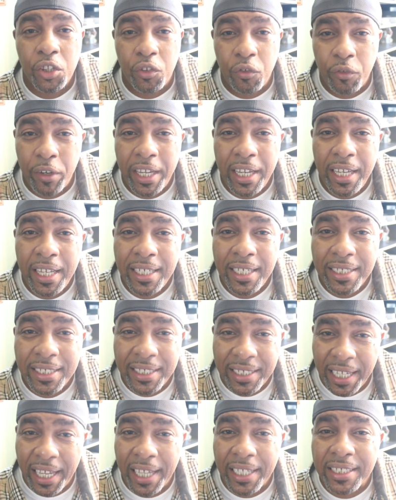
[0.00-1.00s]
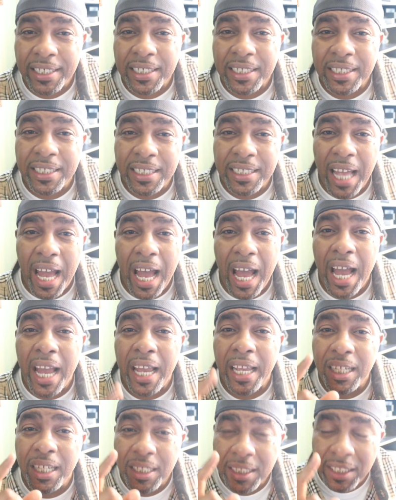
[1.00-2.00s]
3, 6,
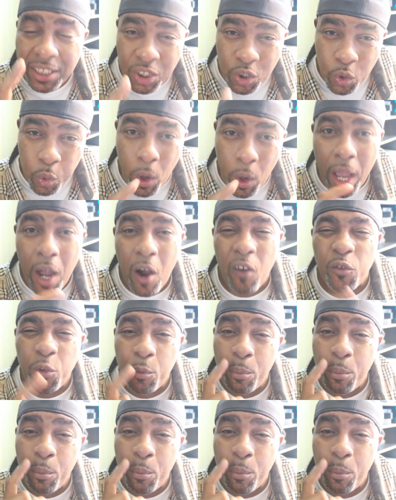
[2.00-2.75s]
9, 12.